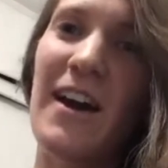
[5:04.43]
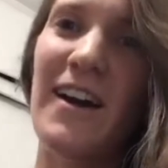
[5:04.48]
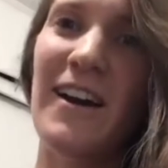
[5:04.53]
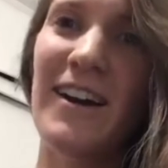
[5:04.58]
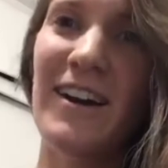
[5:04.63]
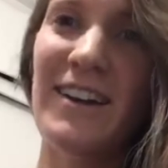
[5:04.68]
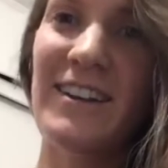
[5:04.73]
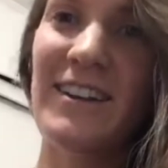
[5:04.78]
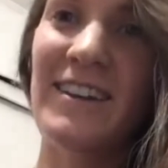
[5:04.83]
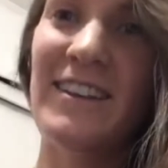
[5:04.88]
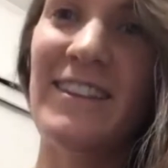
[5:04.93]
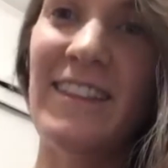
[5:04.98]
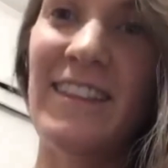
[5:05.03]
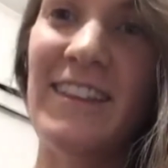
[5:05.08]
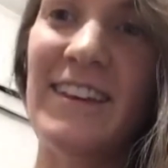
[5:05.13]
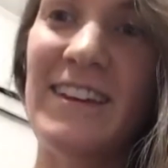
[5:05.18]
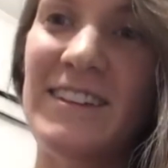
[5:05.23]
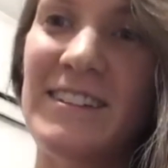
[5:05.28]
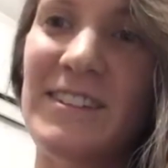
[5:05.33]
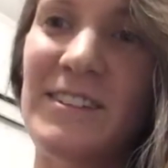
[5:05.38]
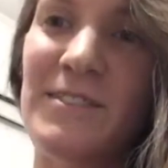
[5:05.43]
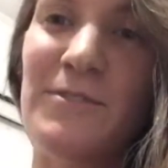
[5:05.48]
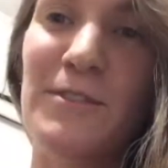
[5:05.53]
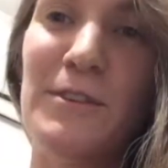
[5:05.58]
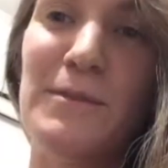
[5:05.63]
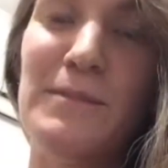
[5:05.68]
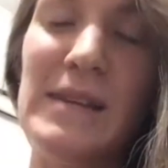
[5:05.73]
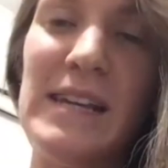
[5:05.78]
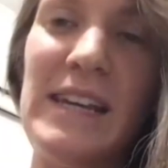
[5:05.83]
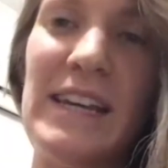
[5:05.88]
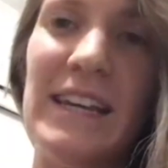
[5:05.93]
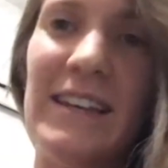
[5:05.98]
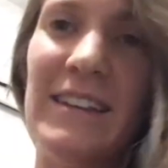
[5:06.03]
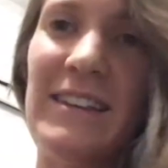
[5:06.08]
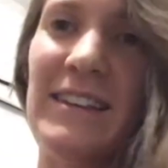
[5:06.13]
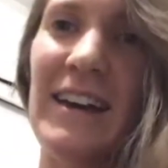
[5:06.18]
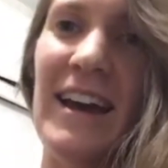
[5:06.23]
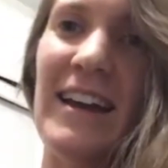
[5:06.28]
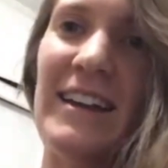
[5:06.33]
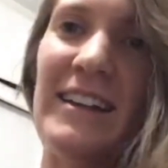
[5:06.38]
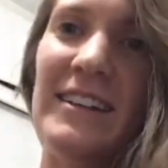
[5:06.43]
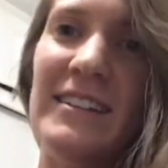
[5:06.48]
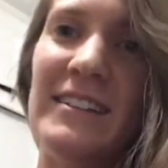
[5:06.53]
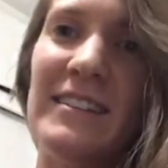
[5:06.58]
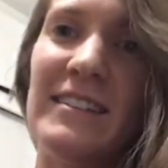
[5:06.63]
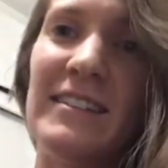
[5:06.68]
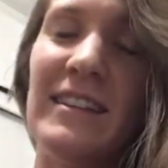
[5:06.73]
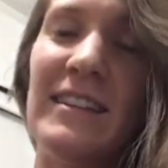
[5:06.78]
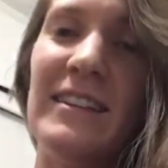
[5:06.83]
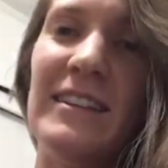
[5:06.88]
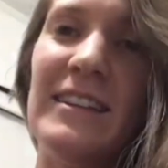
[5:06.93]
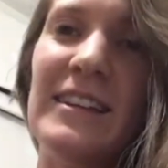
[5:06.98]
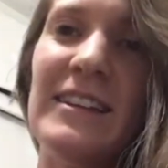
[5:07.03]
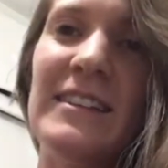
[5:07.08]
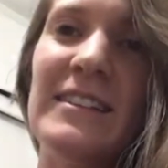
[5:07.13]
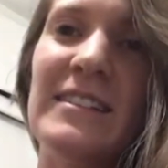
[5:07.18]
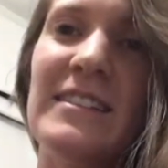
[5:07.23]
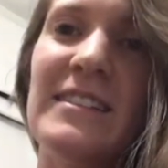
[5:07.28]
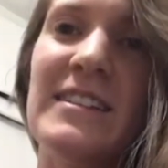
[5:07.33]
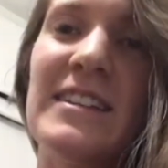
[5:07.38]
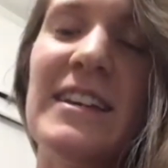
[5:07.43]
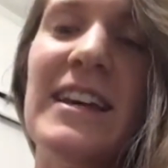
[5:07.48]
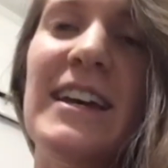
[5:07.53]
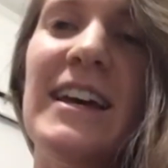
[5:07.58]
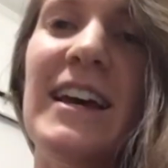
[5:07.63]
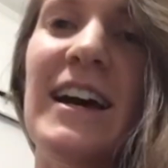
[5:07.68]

on the list for me that is the least